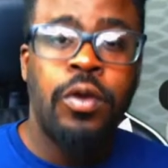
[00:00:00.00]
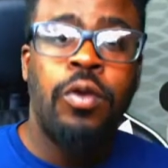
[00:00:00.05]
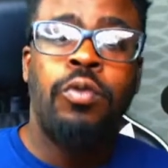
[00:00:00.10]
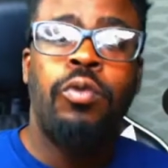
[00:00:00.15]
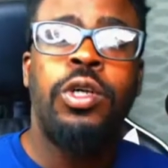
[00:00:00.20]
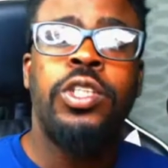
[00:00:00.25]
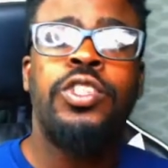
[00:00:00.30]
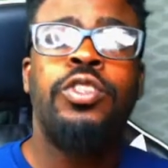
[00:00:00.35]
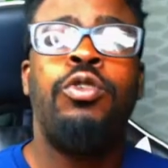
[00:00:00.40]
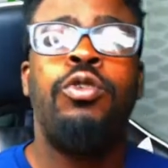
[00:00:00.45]

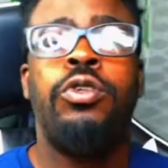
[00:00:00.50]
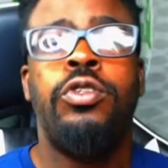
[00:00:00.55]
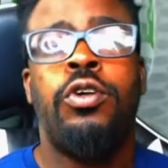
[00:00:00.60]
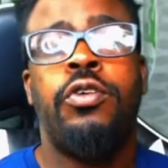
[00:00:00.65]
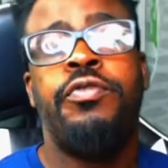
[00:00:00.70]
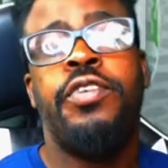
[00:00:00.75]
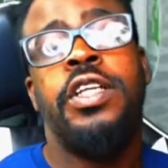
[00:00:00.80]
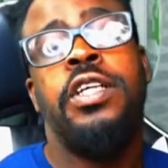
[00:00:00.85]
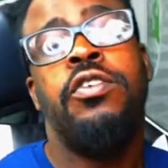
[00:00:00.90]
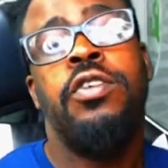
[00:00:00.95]
What's going on,
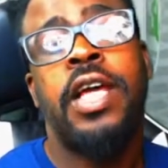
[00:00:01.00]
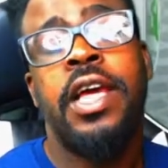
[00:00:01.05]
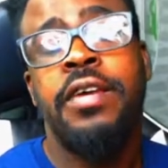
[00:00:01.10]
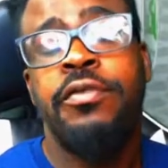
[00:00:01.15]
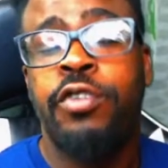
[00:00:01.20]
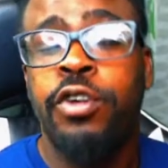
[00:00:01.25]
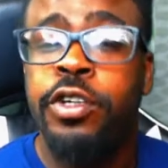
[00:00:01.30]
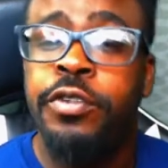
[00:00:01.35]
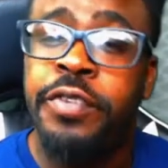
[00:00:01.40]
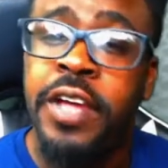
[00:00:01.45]
Video Game
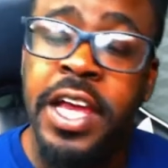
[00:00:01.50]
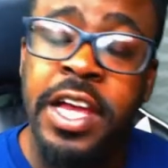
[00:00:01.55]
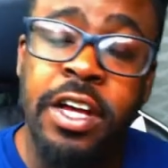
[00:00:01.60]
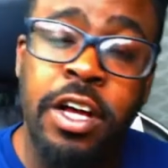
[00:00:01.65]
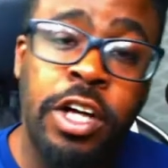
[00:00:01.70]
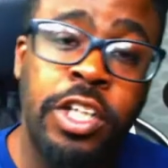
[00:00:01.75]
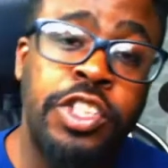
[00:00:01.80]
Votary Vanguard?